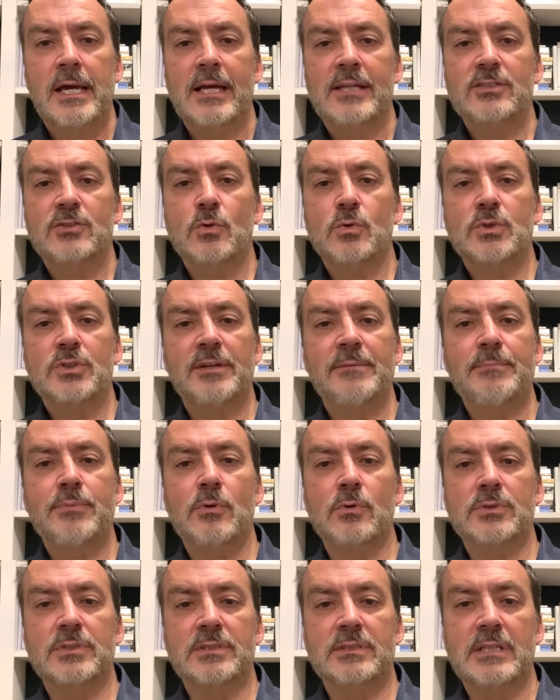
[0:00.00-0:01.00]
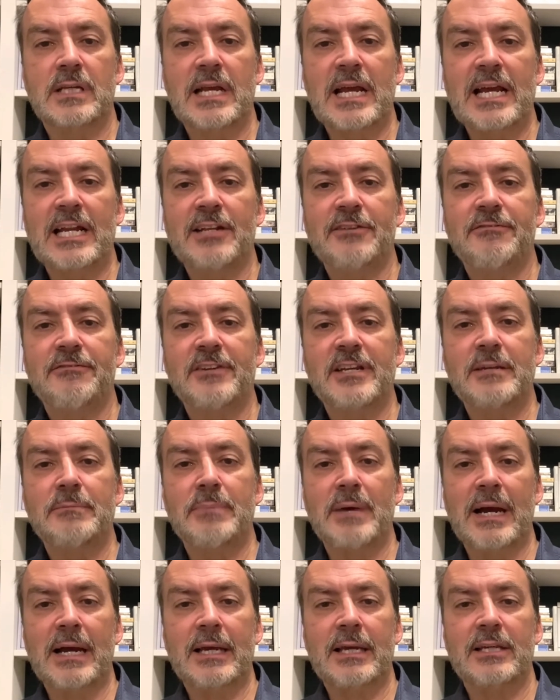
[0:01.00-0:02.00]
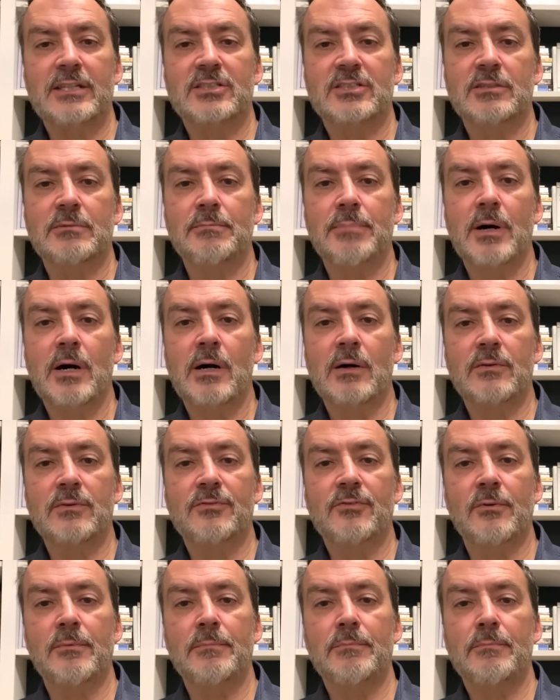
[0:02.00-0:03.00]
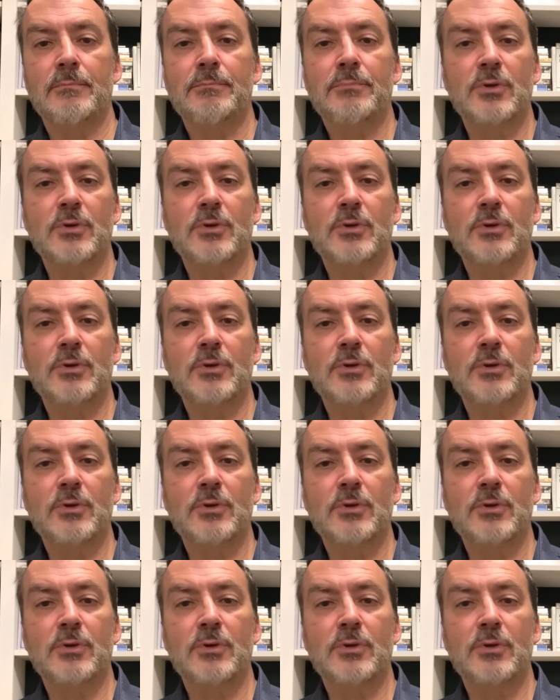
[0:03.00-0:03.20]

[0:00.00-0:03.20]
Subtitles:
It's also important that any feedback is compiled from